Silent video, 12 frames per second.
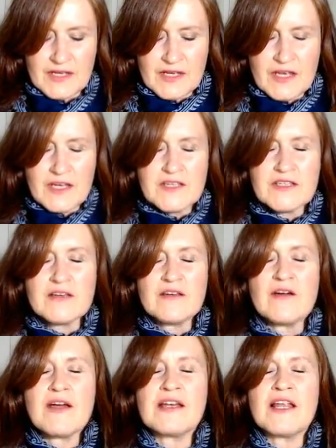So
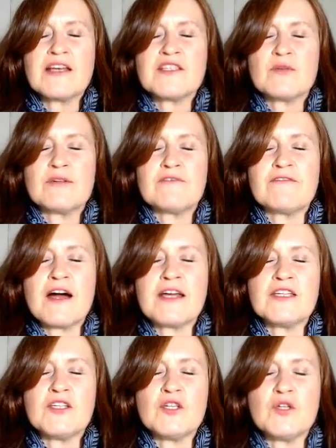now I'd like to invite
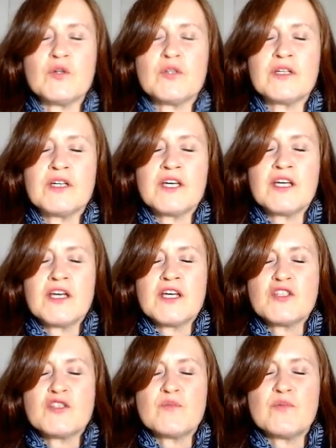you
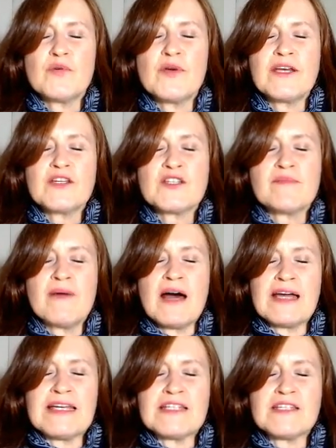to bring to
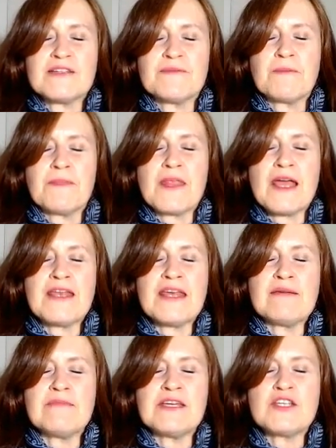mind an
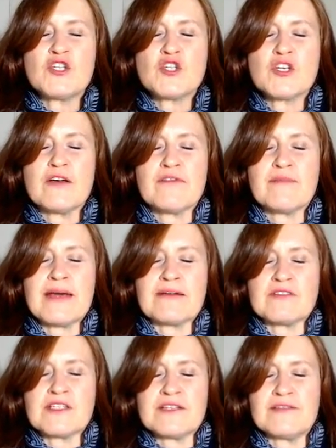image of a
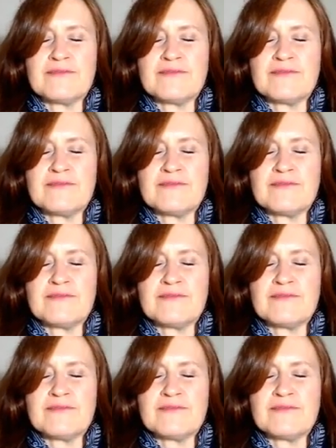mountain.